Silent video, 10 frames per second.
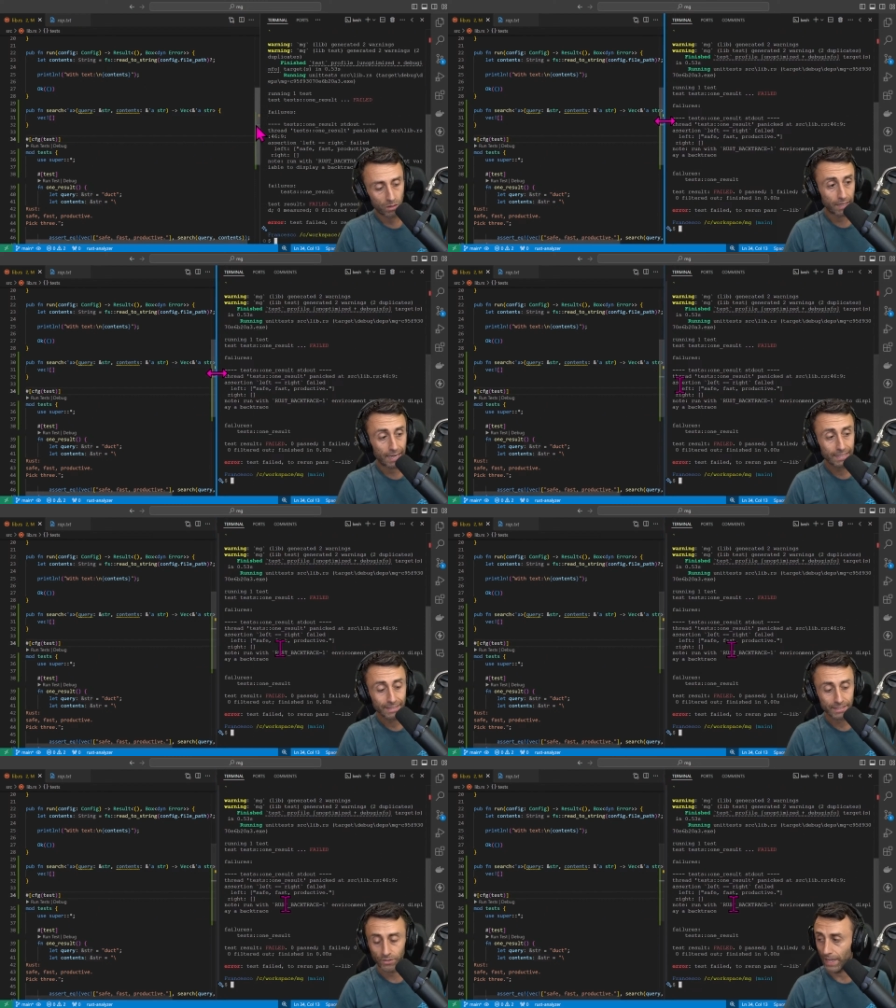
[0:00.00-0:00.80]
And this
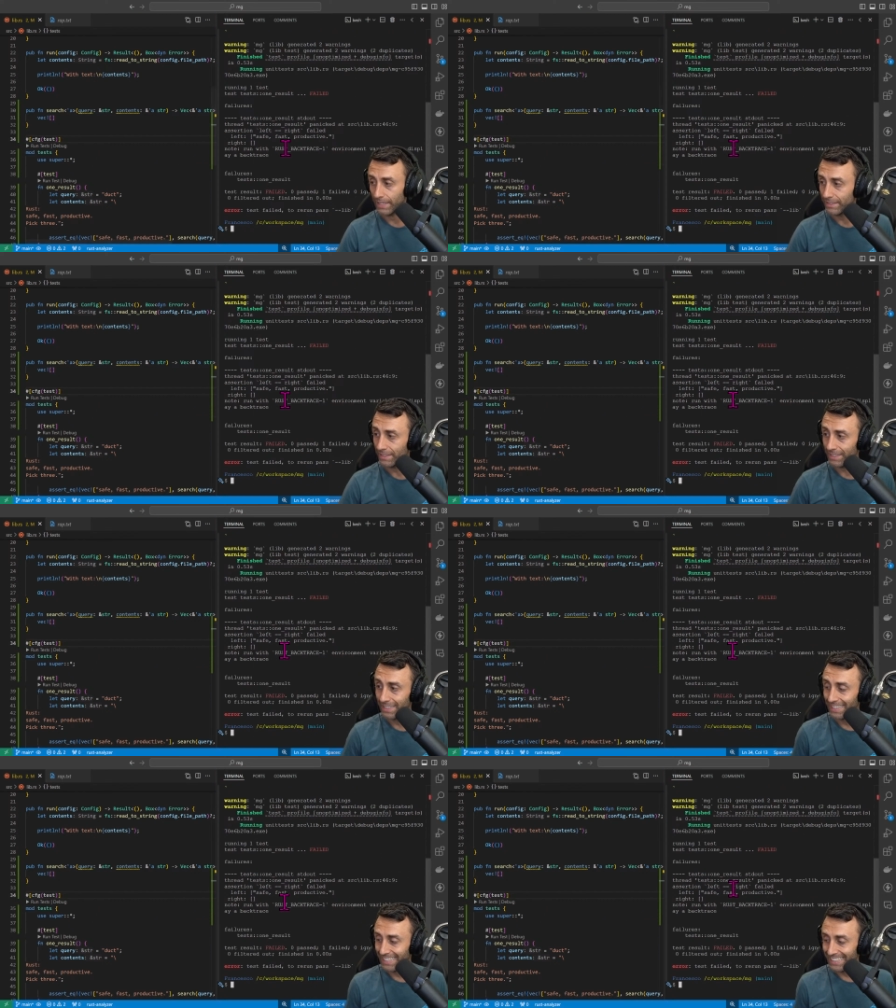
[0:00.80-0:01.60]
is great.
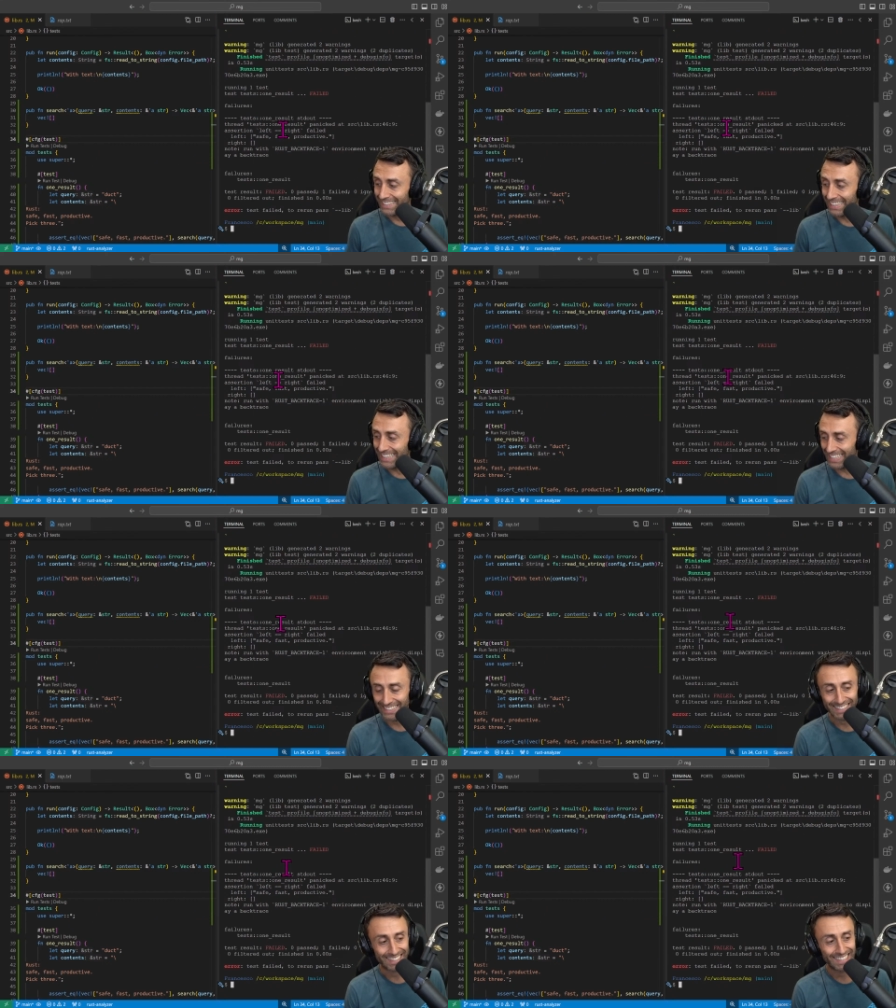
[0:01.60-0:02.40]
The
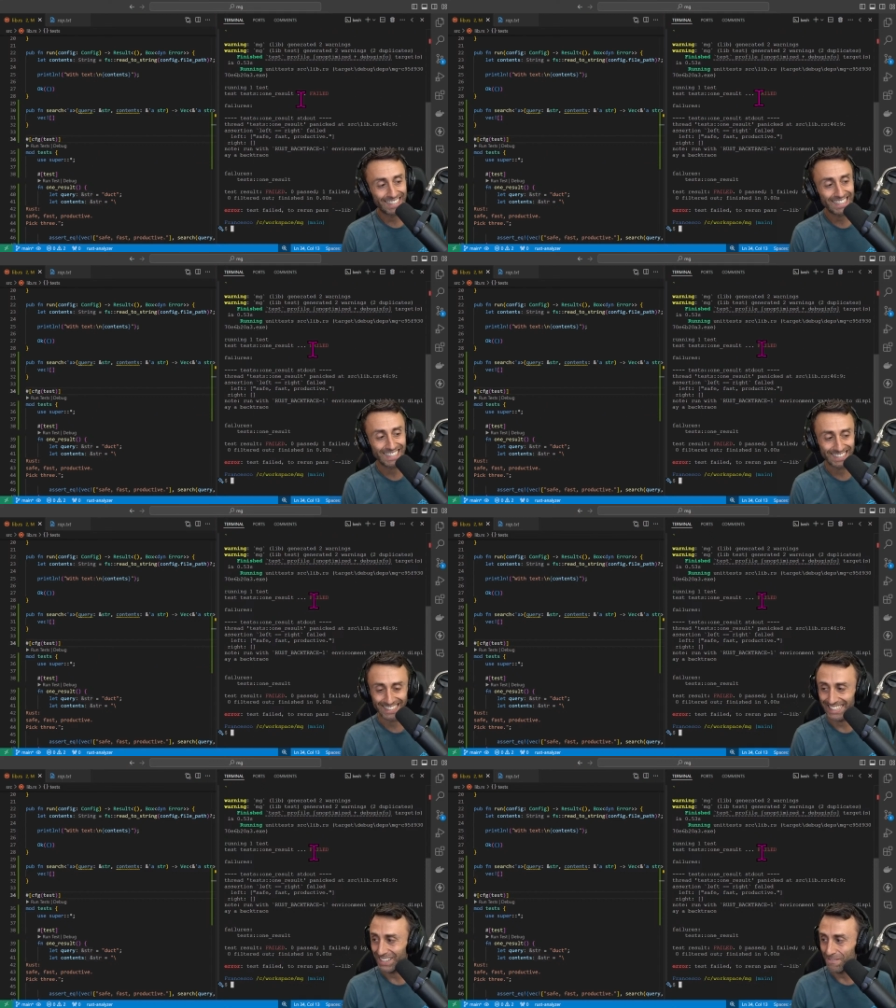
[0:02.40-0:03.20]
test
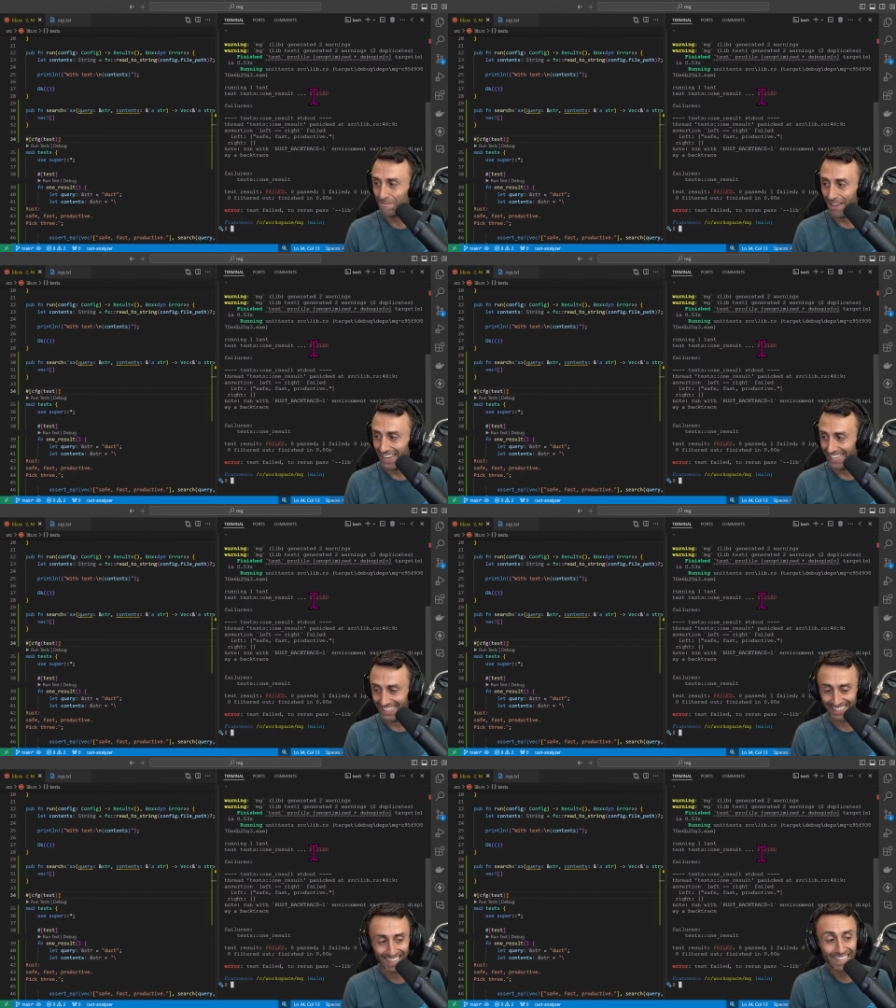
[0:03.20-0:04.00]
is
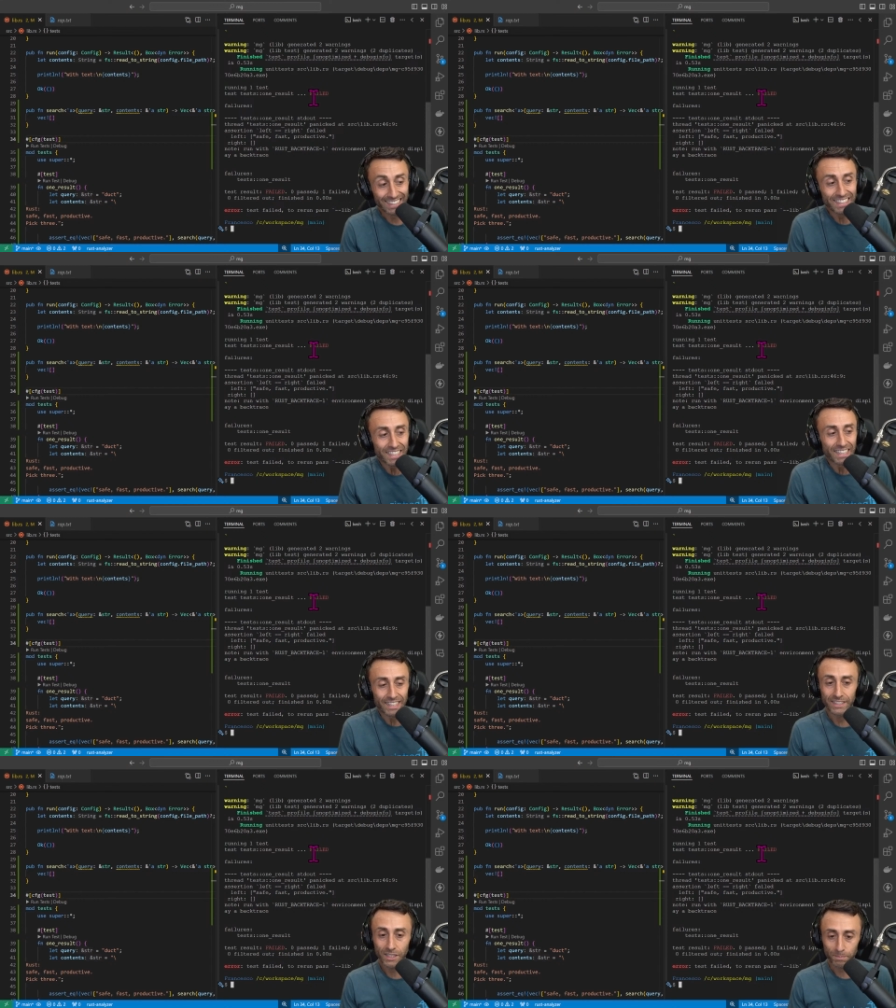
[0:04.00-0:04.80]
failing. And
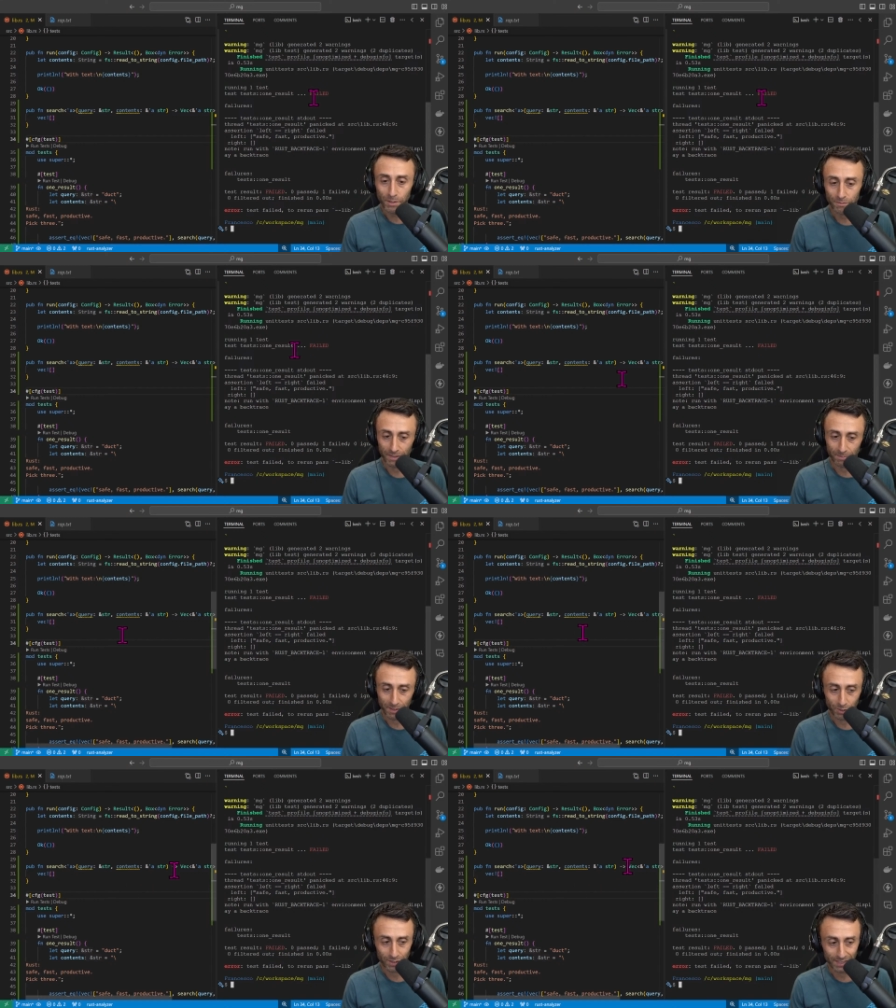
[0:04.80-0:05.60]
this is perfect
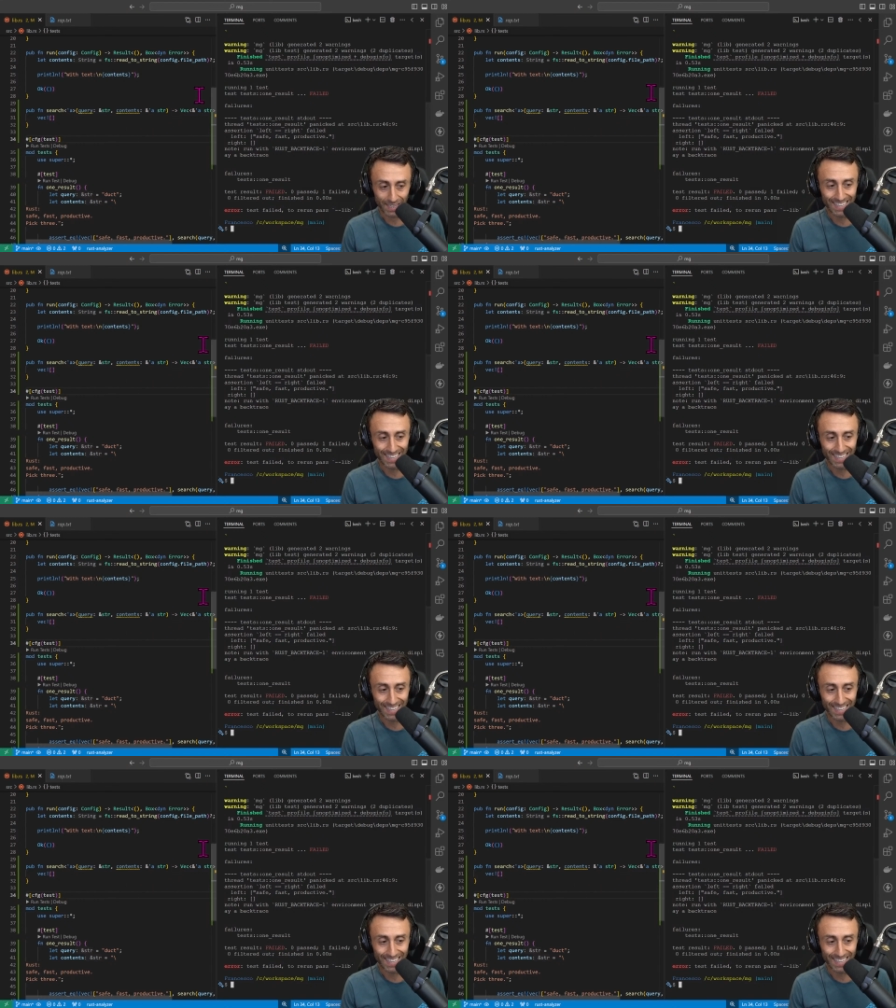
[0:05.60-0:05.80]
because uh,